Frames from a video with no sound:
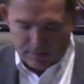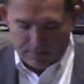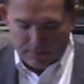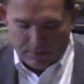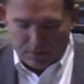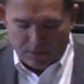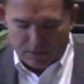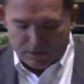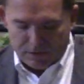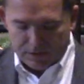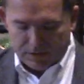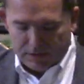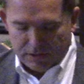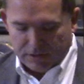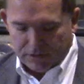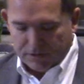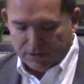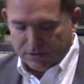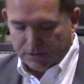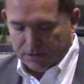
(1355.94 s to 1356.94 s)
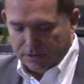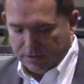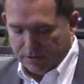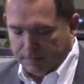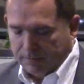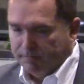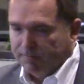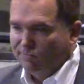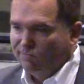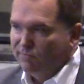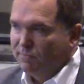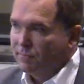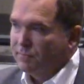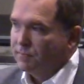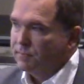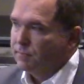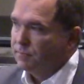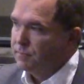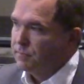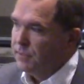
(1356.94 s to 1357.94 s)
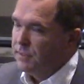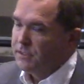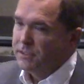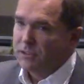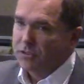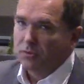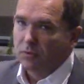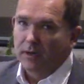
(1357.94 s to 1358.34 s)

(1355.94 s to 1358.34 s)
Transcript: Brothers and sisters, this is